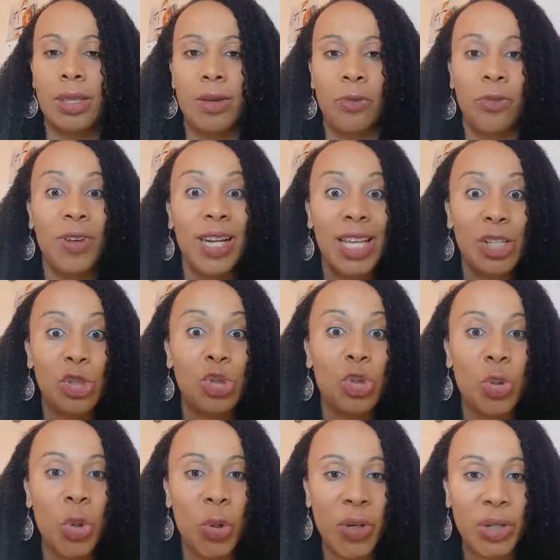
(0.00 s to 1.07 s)
feeling
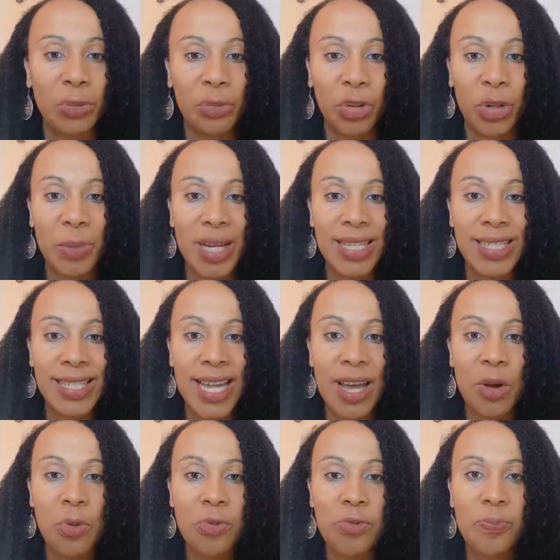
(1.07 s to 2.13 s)
sorry for
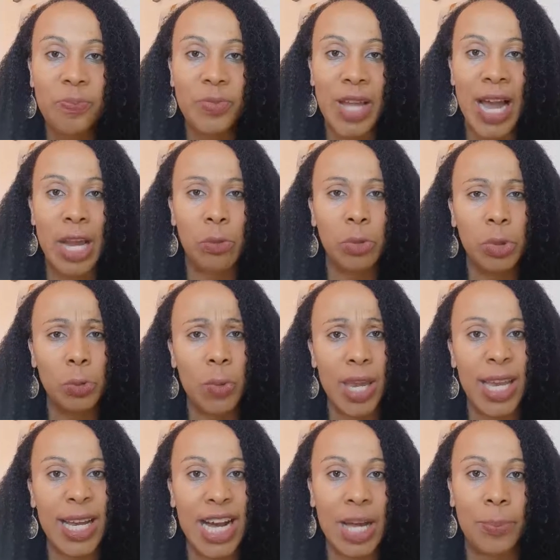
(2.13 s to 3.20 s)
myself, I would
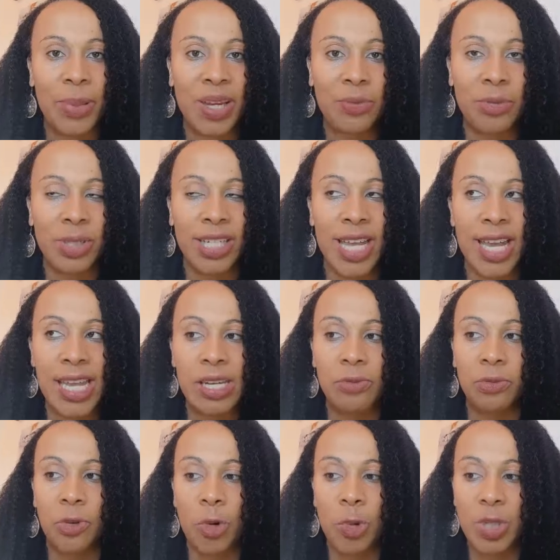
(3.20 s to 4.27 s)
wake up every day and
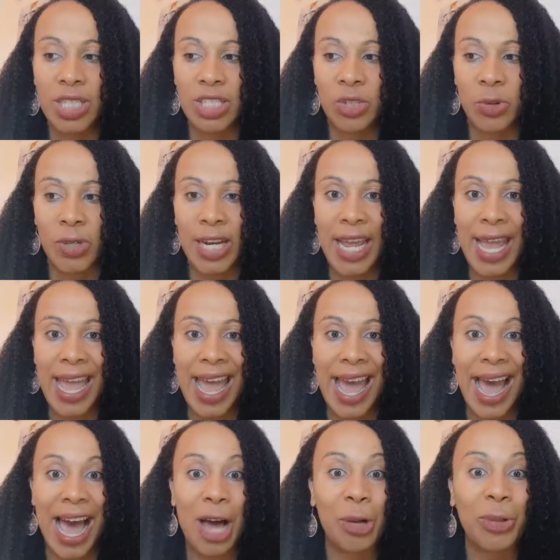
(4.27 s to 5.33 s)
focus on
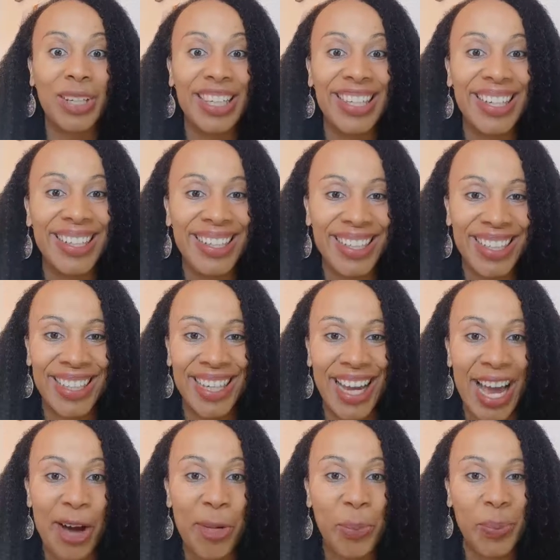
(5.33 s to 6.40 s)
how lucky,
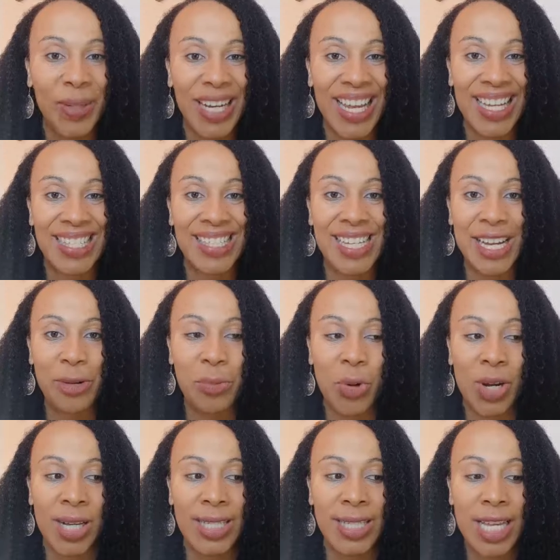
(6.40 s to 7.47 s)
how blessed I
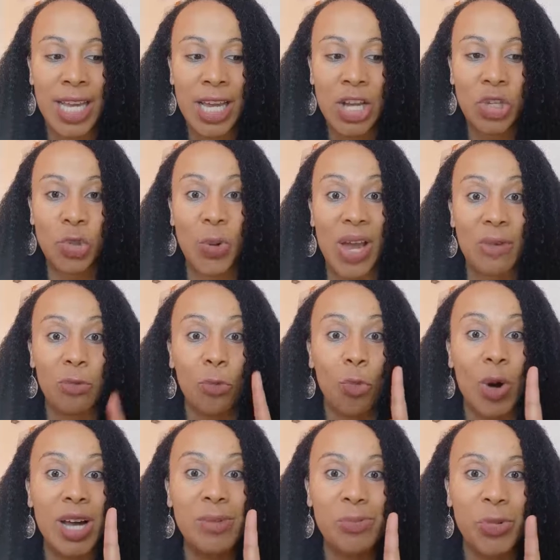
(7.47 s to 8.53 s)
was to have
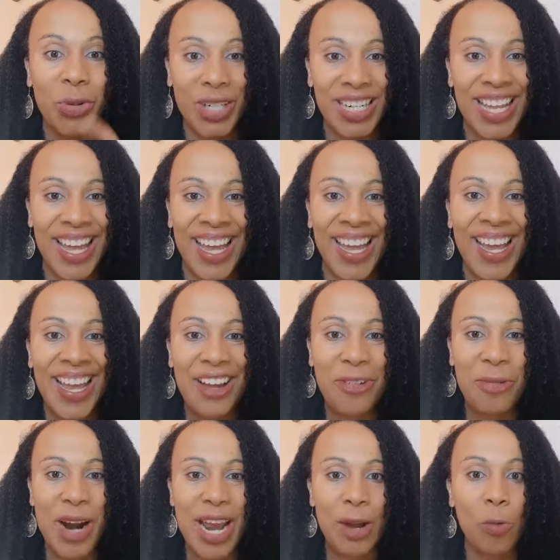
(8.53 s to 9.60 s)
one more day,
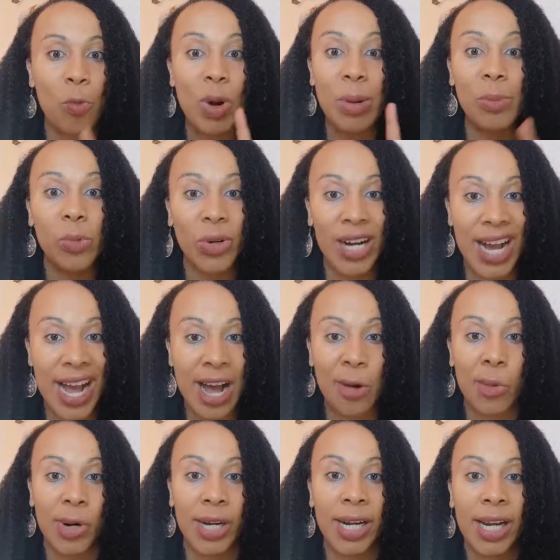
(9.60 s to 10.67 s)
right? One more
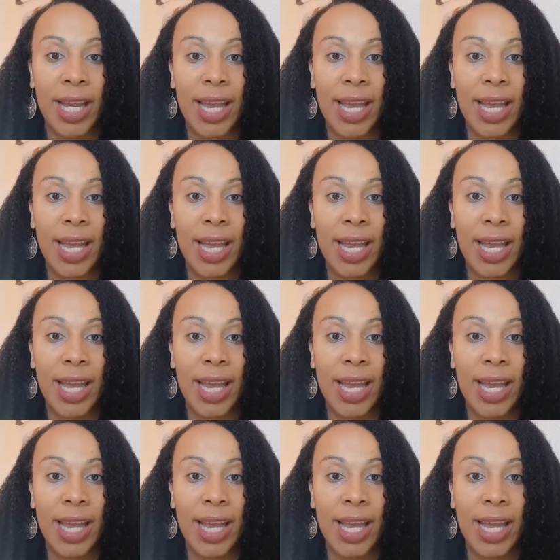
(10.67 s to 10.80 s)
hour.